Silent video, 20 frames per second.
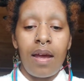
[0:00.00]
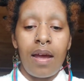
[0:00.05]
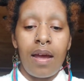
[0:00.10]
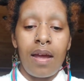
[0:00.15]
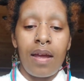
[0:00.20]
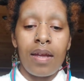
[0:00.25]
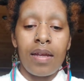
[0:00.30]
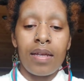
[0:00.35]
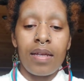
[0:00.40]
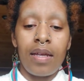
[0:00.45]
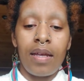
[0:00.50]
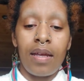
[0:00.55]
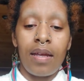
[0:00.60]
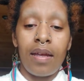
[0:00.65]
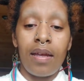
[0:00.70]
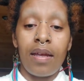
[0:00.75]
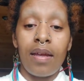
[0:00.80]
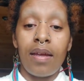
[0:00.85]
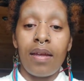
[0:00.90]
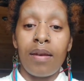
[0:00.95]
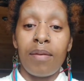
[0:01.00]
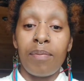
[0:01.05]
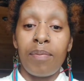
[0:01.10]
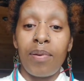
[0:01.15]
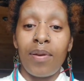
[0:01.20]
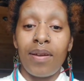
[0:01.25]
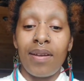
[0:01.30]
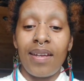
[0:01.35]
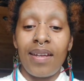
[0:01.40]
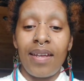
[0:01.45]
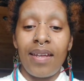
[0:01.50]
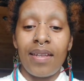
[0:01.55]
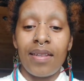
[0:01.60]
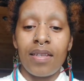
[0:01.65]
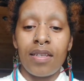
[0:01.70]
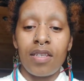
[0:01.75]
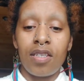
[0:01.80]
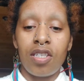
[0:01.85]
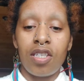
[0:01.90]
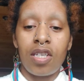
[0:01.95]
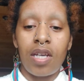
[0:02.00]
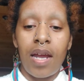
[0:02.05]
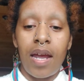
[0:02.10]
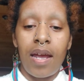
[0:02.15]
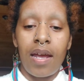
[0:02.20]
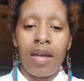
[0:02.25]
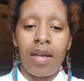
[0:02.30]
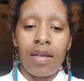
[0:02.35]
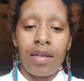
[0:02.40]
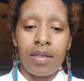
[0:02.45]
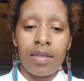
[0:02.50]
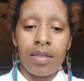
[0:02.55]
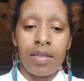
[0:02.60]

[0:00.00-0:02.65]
I can put in the chat,